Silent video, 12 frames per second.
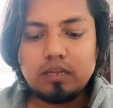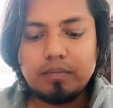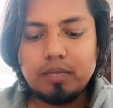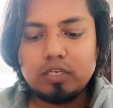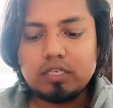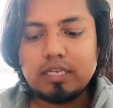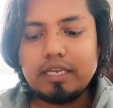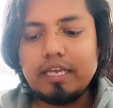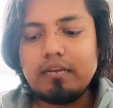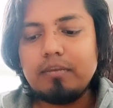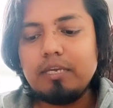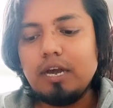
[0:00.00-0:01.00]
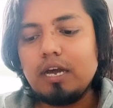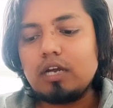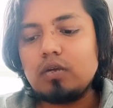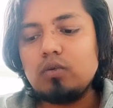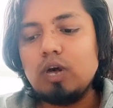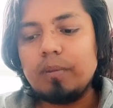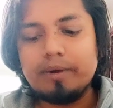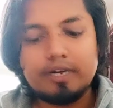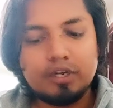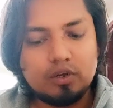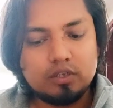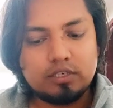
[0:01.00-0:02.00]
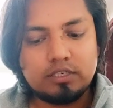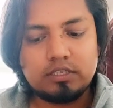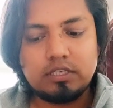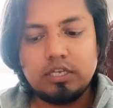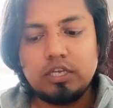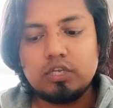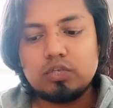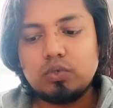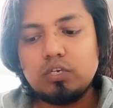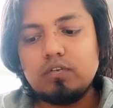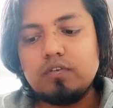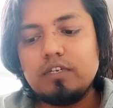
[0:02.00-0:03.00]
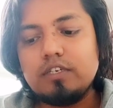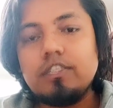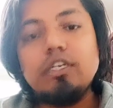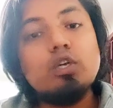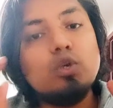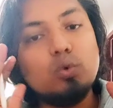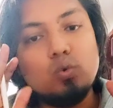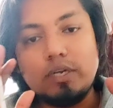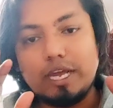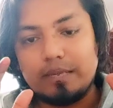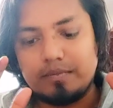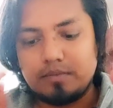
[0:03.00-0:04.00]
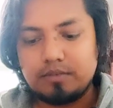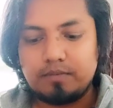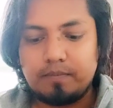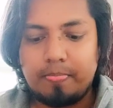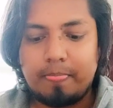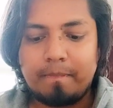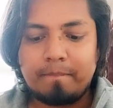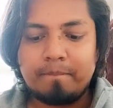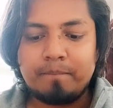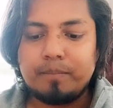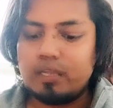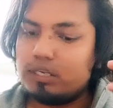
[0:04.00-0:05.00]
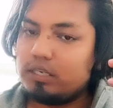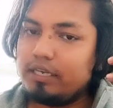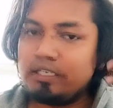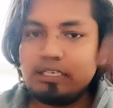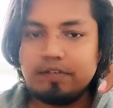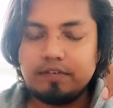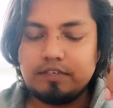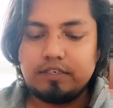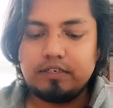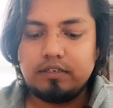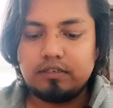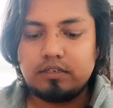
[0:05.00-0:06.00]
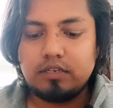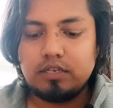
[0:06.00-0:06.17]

Because a and b are two arbitrary constants, so differentiation two times. Let's differentiate this.